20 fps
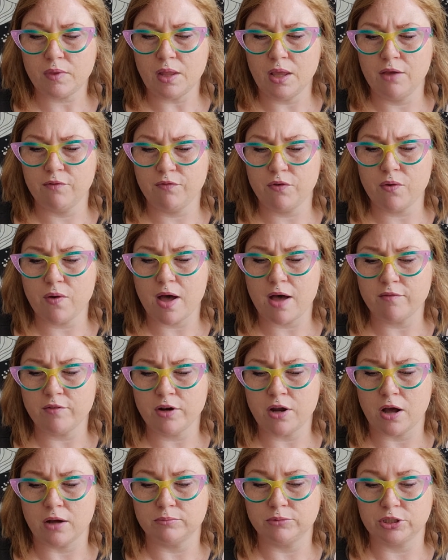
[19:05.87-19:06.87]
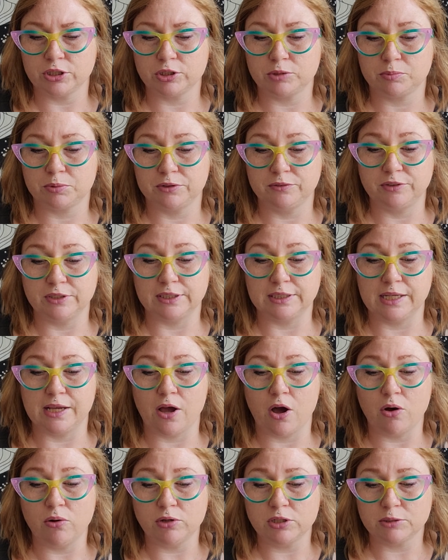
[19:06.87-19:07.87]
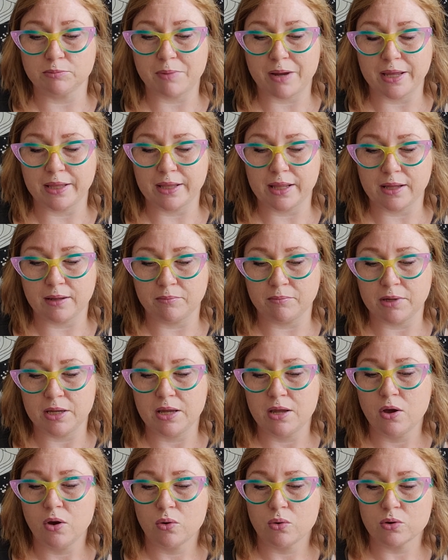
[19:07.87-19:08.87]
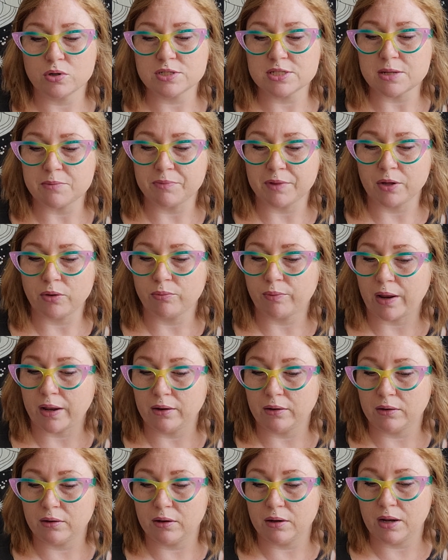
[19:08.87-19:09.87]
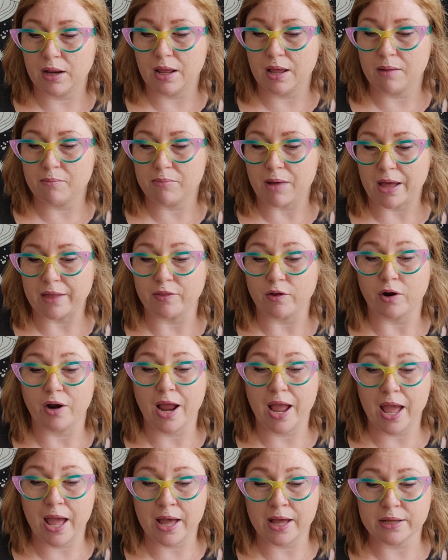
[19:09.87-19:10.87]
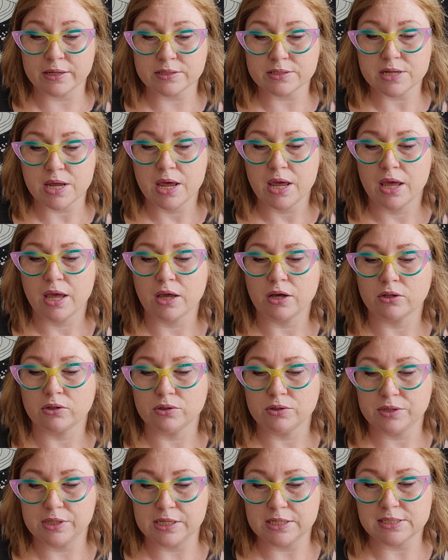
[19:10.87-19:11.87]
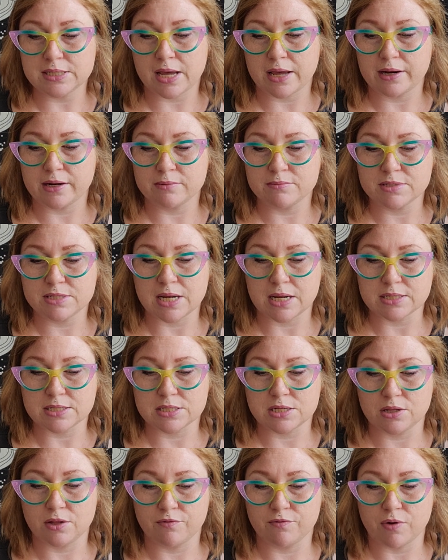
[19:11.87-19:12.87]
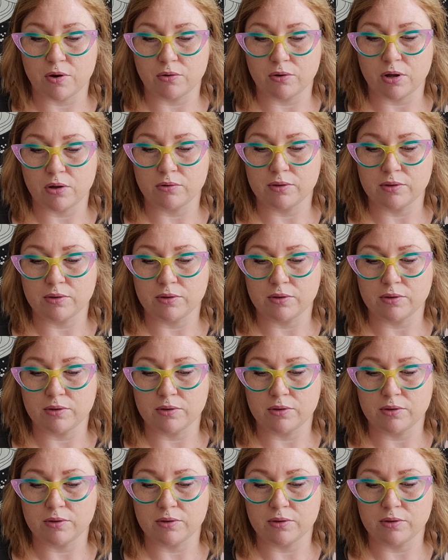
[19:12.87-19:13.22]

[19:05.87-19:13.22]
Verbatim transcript: If you have an object previously owned by them or something written by their hand, include these items next to the photo.